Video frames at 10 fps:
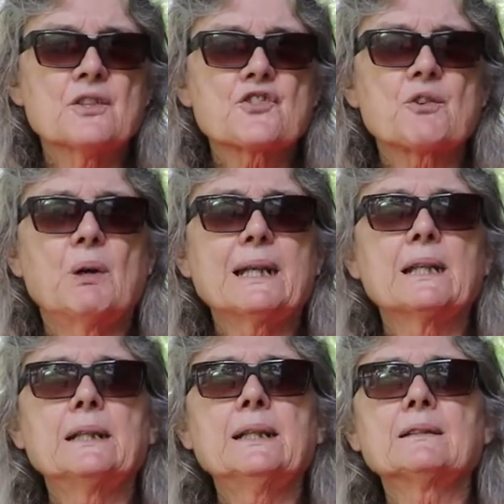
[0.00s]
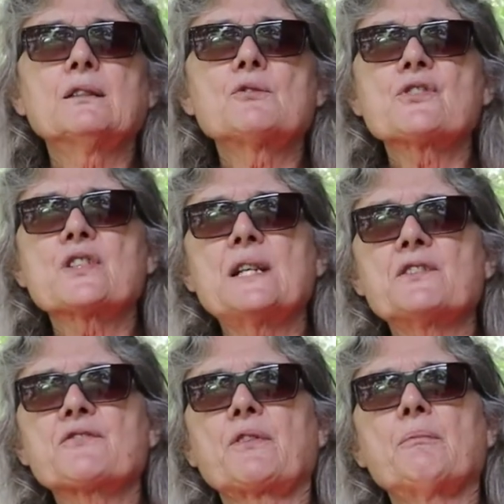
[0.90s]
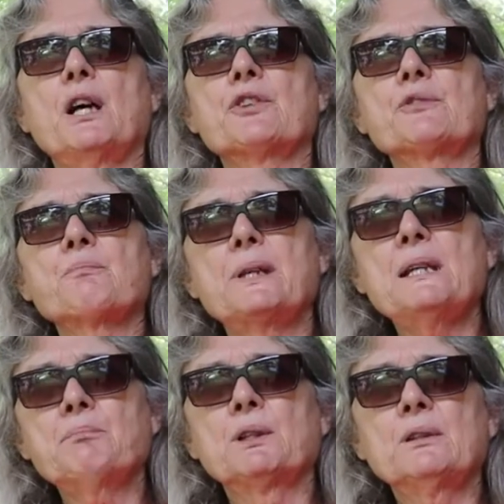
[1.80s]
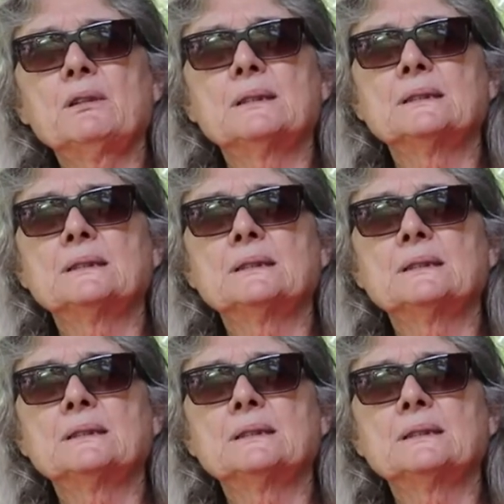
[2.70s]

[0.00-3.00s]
so I can get those seeds from other people